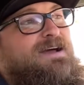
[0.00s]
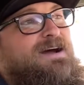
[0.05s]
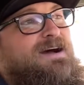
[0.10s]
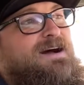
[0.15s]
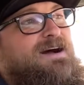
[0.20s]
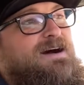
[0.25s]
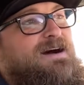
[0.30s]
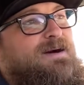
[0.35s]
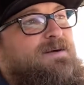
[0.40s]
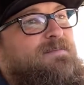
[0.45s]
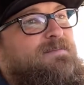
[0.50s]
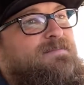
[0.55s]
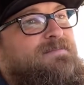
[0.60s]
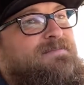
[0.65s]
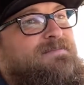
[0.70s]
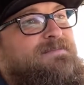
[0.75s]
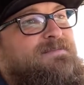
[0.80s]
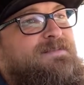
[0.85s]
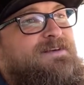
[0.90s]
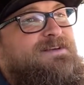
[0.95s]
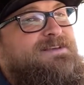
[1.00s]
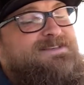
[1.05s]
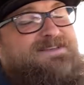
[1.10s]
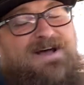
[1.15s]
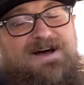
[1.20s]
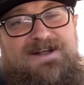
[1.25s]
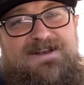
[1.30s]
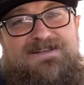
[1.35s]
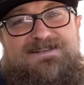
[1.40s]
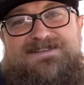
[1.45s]
Because
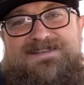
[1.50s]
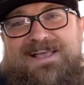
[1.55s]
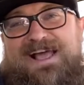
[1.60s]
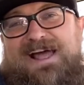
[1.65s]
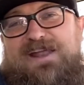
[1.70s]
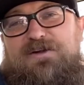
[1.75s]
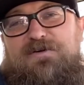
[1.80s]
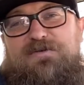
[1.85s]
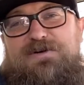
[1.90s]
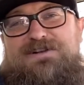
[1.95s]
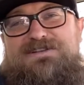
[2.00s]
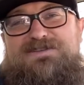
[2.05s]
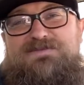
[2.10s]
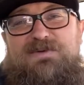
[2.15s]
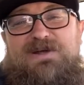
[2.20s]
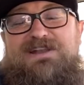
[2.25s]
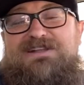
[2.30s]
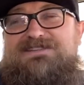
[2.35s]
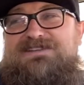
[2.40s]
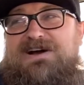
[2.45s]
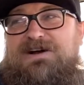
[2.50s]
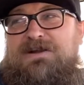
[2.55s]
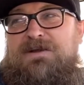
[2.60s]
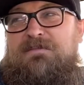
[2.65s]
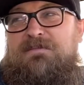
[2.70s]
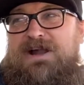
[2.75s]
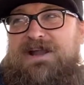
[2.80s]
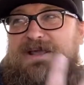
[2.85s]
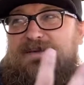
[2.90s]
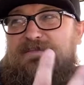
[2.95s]
honestly, I don't want to spend a ton of
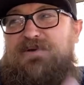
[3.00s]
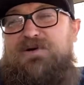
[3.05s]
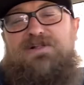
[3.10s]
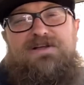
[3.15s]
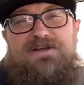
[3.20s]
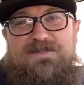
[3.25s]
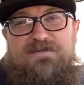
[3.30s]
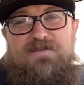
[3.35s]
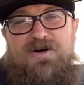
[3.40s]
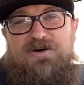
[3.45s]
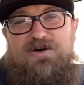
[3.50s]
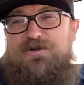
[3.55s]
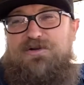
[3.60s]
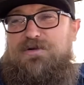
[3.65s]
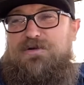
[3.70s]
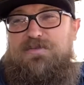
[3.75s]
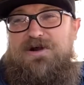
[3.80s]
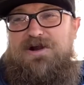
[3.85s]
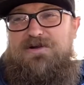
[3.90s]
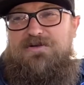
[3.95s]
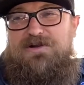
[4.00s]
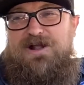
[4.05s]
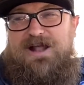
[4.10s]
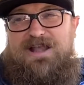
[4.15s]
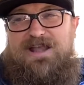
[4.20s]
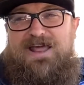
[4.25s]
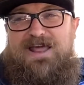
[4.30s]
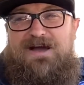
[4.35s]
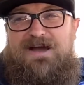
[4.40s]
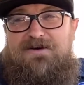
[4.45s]
money pulling the motor apart
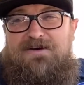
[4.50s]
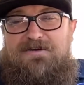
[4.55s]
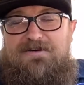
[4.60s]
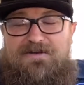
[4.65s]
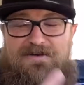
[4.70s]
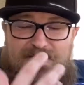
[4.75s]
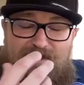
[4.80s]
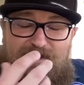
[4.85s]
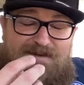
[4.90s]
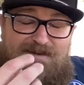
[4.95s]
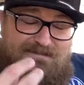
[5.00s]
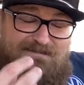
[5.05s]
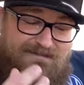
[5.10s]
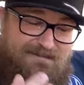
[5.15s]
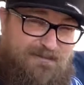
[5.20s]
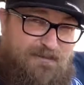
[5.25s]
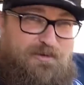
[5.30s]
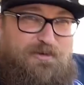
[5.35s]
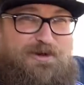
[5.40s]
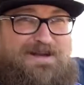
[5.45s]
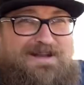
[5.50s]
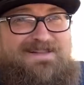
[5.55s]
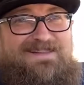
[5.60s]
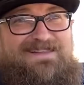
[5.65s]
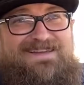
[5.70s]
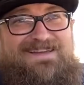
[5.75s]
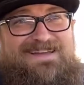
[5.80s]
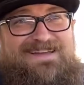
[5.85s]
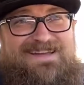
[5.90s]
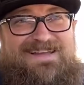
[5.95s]
right now,
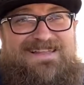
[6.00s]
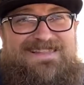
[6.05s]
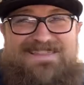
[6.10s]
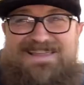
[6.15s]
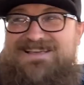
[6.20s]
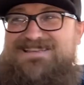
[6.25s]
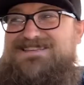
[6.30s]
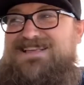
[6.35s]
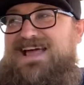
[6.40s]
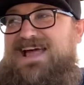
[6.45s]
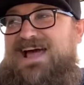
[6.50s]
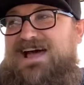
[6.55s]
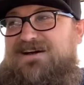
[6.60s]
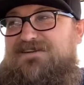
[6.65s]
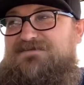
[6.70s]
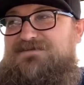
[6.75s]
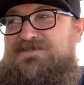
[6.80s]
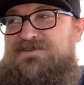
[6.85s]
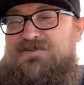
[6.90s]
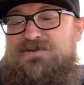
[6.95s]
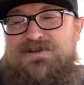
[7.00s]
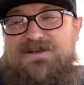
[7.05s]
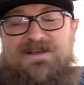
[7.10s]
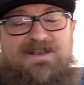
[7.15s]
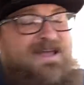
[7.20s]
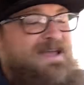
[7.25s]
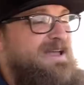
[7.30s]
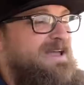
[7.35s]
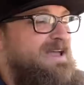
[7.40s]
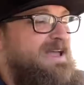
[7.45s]
really, unless I have to. And
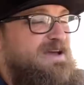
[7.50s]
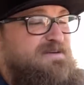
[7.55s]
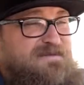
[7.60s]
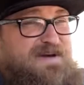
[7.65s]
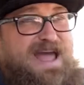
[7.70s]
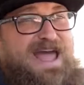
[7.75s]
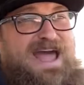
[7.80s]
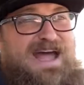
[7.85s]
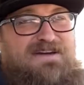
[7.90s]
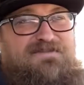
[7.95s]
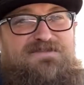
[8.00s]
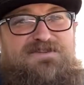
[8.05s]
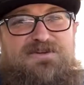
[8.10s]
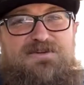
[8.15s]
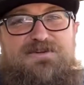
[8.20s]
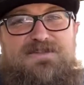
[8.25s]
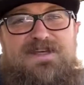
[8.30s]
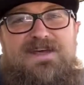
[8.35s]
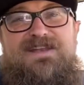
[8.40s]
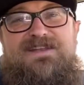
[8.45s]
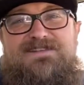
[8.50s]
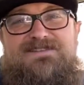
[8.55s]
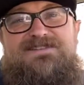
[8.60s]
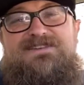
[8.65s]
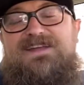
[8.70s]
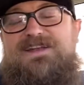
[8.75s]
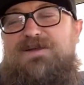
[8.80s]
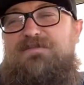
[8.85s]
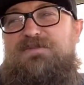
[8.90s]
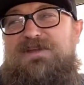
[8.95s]
if I have to, then it's
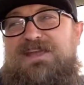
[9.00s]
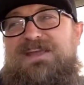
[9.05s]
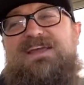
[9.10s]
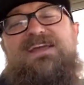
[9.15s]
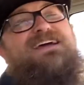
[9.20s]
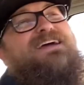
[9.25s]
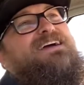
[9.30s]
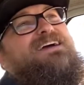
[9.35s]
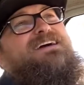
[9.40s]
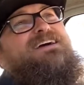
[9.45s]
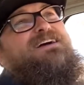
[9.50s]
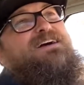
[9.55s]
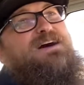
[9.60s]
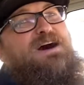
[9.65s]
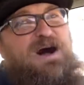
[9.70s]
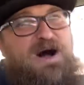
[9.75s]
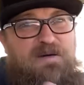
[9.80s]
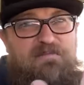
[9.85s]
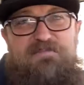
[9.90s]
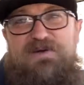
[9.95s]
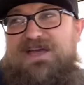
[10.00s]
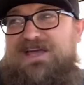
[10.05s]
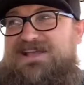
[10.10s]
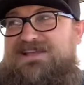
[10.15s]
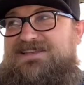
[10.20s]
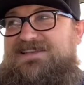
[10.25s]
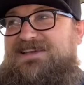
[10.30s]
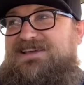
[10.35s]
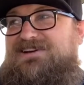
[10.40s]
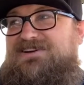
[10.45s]
gonna be a big
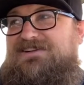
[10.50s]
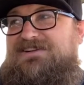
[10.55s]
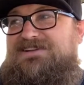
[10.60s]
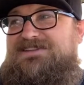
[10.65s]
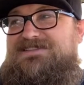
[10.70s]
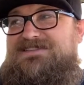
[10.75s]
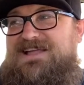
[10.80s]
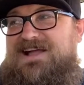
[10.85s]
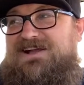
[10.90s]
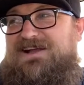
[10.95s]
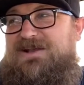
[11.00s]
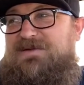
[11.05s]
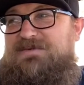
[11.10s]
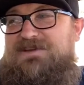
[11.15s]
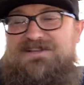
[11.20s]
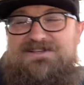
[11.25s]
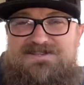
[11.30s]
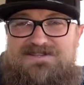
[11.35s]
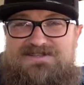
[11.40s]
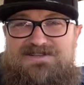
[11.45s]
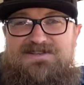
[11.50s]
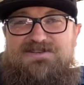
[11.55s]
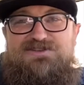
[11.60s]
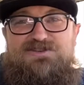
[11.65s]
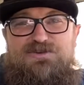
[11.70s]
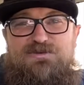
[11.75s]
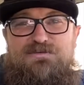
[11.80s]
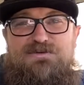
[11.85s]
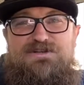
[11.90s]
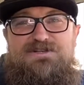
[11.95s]
deal. It's not gonna be just a
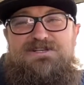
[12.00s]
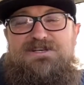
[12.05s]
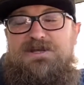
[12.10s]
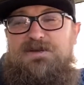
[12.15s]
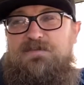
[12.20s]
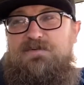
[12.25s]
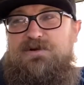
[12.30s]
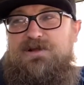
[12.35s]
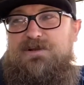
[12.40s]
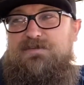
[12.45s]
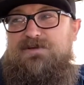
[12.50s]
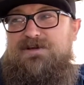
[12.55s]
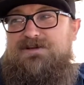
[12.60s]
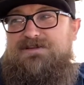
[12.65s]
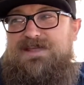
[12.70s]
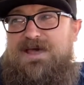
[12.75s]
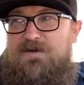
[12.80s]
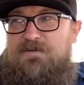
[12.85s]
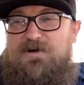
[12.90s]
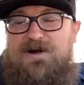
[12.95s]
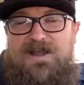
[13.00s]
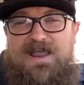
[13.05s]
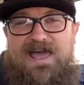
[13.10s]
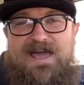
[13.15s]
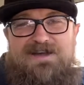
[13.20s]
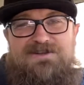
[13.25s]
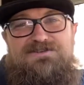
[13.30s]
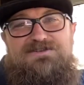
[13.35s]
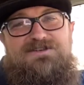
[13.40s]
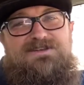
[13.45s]
super cheap rebuild. I want to
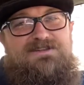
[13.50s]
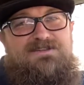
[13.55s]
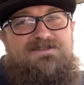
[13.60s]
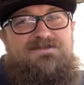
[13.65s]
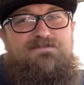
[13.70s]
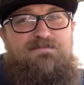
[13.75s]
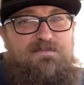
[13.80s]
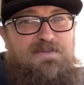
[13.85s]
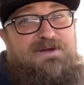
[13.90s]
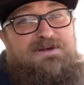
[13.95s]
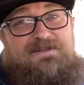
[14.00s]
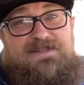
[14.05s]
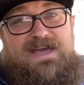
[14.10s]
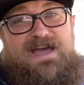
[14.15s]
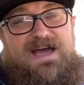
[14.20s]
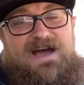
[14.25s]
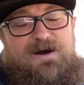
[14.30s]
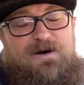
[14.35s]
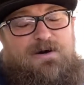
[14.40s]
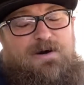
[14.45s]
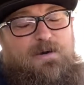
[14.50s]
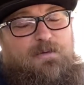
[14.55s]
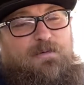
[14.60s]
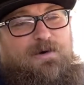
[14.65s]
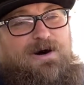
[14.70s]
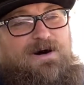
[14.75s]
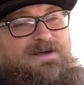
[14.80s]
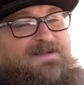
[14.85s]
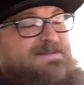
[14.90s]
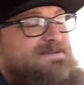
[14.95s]
actually build it how I
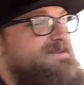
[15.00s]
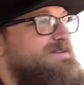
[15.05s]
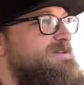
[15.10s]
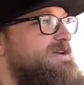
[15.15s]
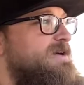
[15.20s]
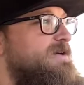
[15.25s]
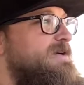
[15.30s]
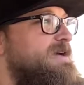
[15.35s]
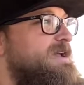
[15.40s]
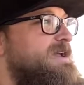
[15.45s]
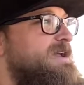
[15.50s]
want. So